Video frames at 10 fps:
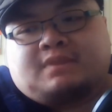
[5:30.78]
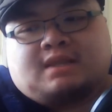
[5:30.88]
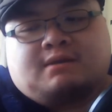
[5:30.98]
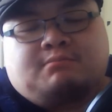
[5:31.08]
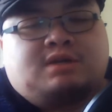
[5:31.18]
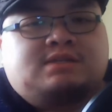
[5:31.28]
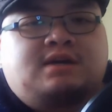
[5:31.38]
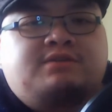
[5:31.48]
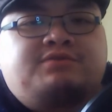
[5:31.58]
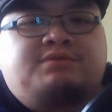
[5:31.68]
But
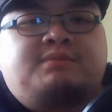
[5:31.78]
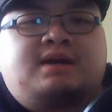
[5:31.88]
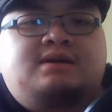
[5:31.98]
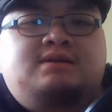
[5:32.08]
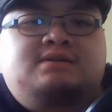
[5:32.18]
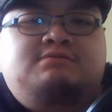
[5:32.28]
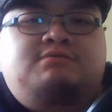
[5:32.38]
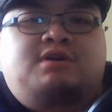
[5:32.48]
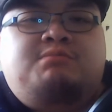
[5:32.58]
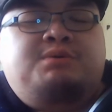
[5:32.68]
aside from that as
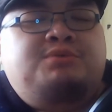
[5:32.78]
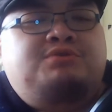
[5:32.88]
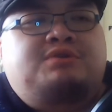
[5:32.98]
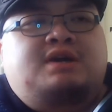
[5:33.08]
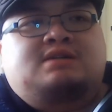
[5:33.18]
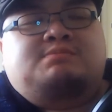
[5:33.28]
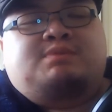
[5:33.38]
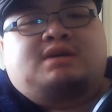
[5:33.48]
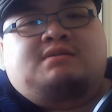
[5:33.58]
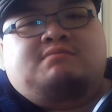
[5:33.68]
well, my mood has
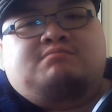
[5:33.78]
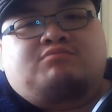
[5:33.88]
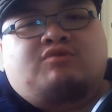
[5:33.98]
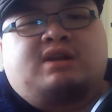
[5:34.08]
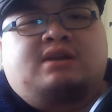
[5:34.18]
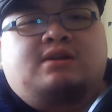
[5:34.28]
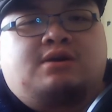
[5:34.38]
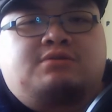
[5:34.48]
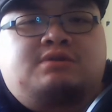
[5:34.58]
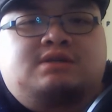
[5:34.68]
been pretty
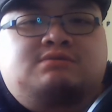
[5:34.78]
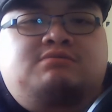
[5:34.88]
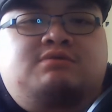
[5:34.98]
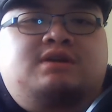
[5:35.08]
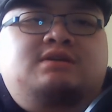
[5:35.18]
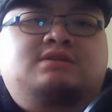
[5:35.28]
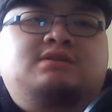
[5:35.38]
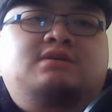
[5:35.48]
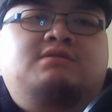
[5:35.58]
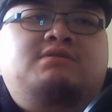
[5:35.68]
low this week,
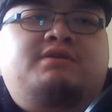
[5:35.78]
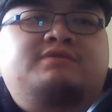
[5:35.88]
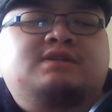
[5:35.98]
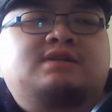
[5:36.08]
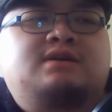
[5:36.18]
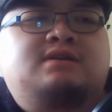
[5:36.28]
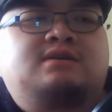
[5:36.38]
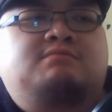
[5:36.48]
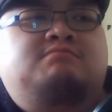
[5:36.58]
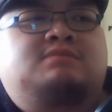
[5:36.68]
so I've just kind
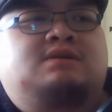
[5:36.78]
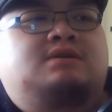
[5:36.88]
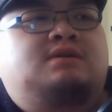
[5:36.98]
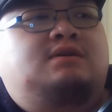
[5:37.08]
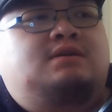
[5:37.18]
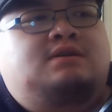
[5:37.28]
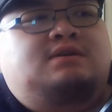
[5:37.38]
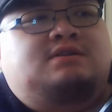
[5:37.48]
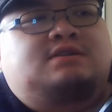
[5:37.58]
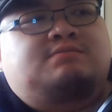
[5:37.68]
of
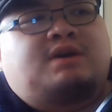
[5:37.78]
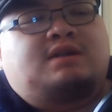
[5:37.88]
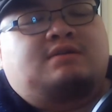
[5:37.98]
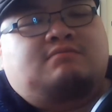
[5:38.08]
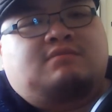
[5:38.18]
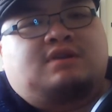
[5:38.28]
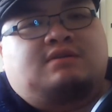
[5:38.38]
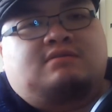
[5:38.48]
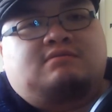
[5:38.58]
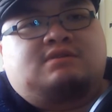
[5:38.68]
spent
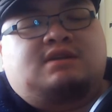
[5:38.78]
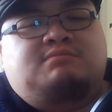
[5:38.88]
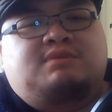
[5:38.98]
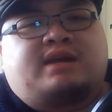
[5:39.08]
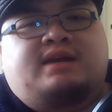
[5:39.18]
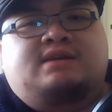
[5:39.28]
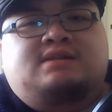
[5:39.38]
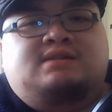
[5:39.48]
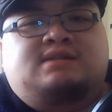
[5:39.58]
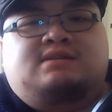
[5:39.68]
some
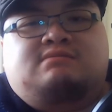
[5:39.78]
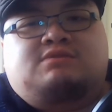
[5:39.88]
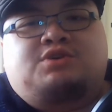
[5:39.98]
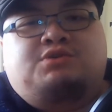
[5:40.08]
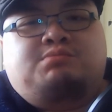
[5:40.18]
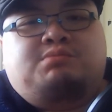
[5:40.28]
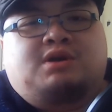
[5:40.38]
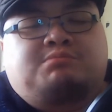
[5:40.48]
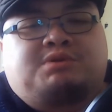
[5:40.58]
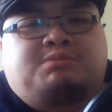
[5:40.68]
days just cooped
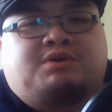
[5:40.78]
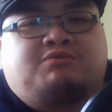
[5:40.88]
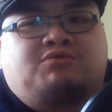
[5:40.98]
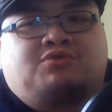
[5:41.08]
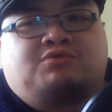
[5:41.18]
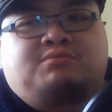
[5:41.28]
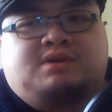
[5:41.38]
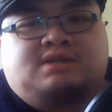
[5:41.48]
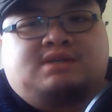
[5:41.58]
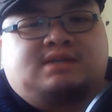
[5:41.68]
up in my room
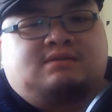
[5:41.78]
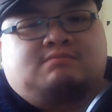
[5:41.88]
and just